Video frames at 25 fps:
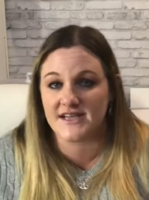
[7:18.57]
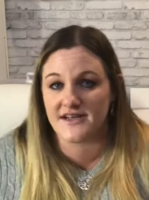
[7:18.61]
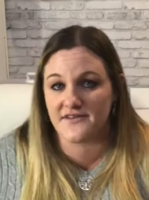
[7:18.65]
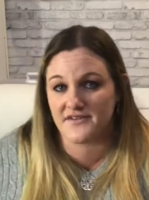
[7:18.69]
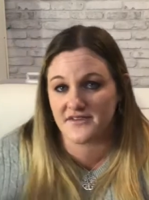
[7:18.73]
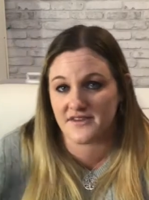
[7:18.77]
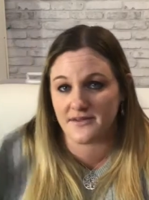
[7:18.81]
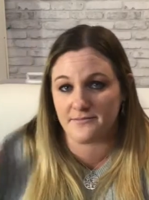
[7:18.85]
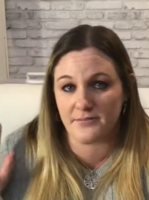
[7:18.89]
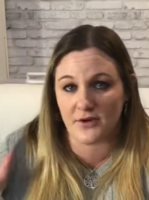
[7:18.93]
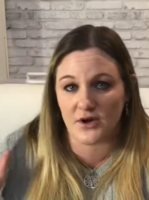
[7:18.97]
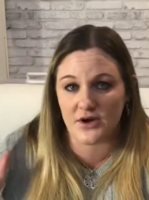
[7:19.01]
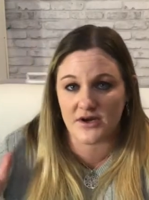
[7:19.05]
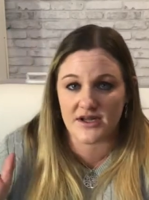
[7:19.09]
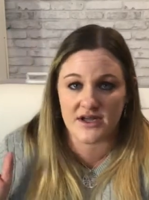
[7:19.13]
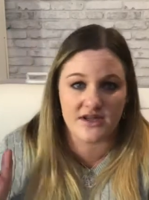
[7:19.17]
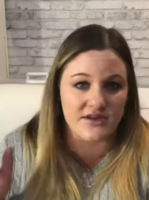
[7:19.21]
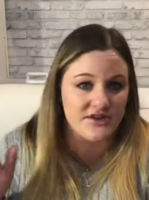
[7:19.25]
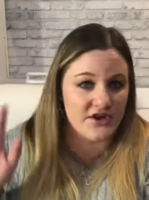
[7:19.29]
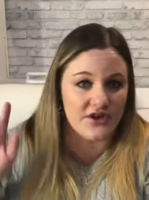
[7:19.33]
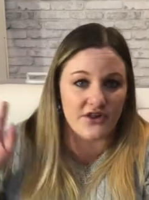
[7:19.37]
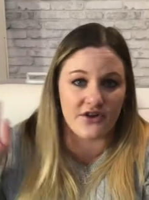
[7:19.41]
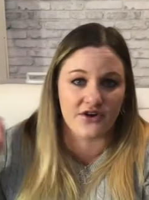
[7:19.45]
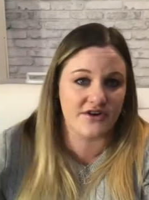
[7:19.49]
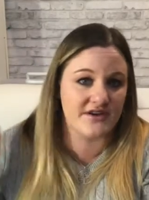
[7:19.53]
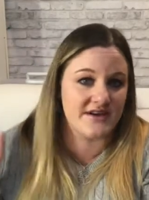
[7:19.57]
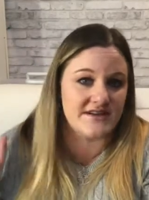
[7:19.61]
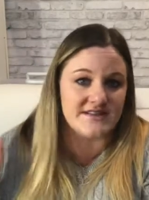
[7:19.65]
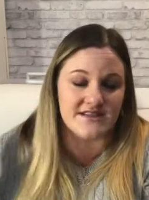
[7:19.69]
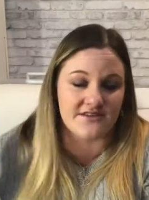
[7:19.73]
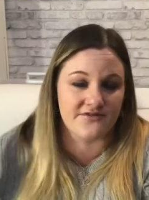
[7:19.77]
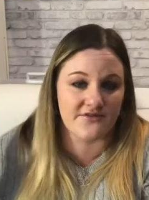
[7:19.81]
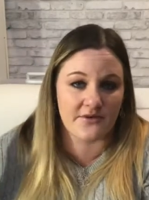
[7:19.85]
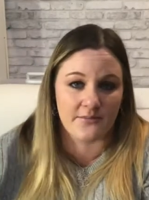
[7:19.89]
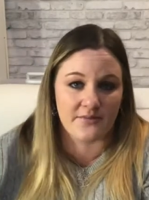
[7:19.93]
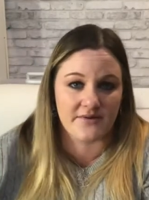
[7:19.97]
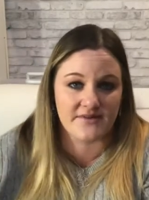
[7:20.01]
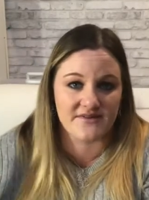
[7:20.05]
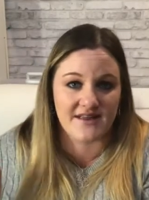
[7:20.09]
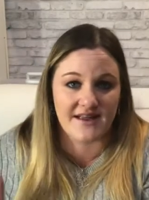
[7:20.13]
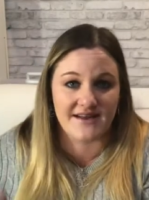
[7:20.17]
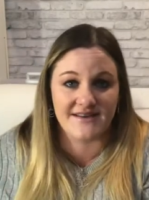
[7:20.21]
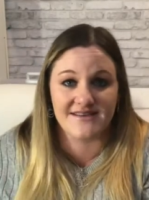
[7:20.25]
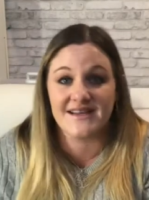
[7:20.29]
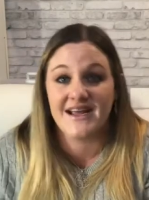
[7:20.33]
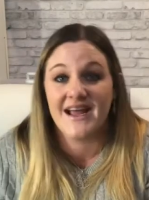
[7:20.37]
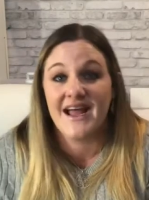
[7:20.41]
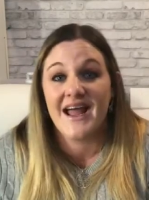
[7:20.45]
If it's a book, you'll earn a different percent.